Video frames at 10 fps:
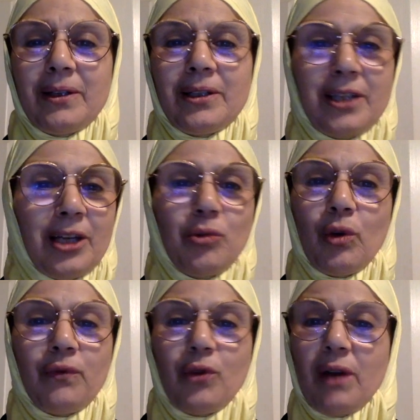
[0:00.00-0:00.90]
tell you
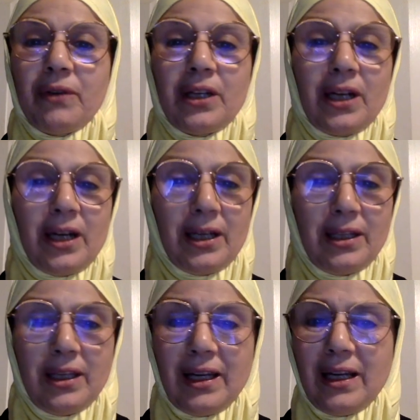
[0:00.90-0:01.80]
if you have any
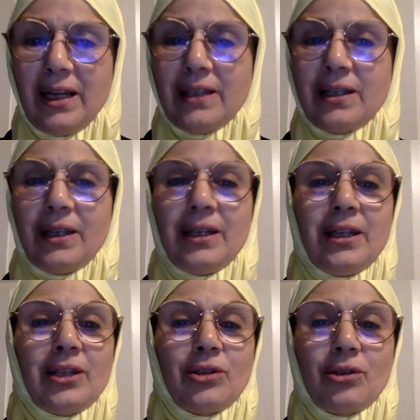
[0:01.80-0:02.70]
ideas,
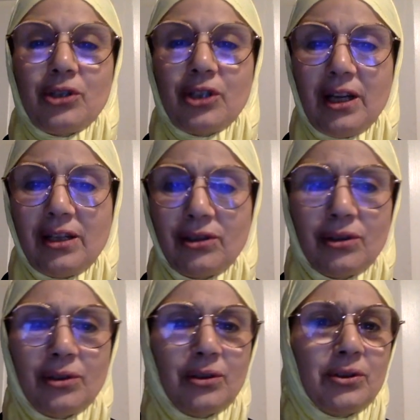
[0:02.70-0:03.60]
any
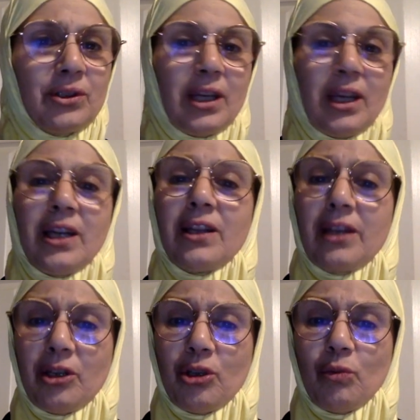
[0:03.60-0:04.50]
suggestions,
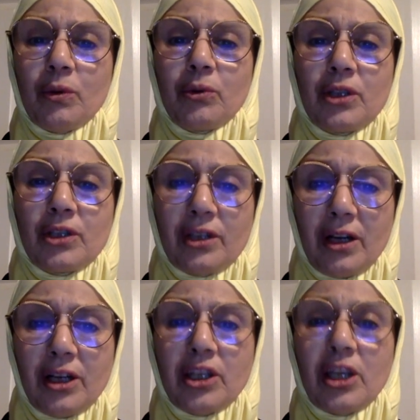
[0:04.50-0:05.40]
anything you want to
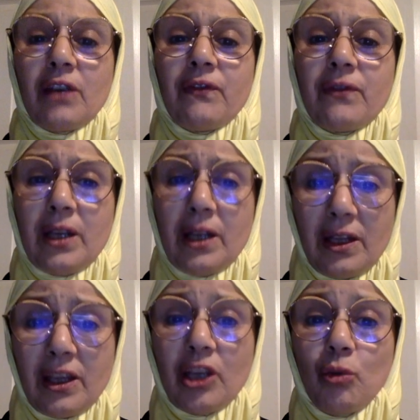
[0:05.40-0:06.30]
discuss, if
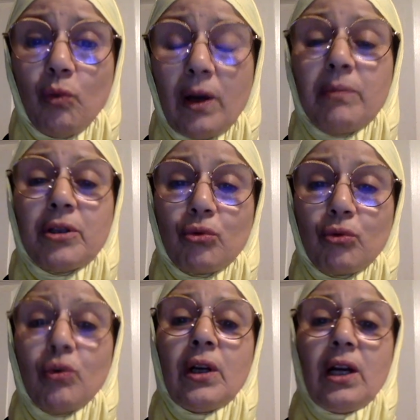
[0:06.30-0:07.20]
anything you want me
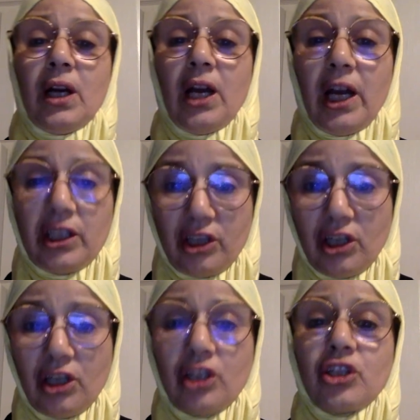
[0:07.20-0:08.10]
to
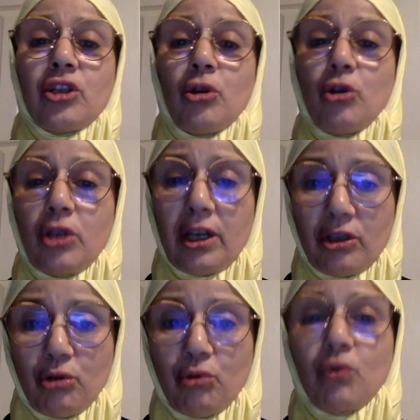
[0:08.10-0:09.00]
teach
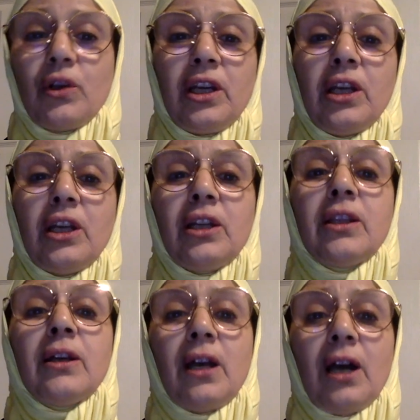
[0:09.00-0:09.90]
that you need,
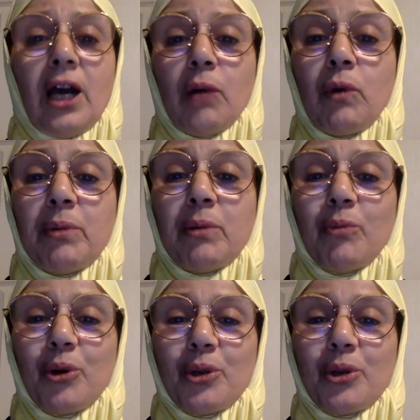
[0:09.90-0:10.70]
I will be more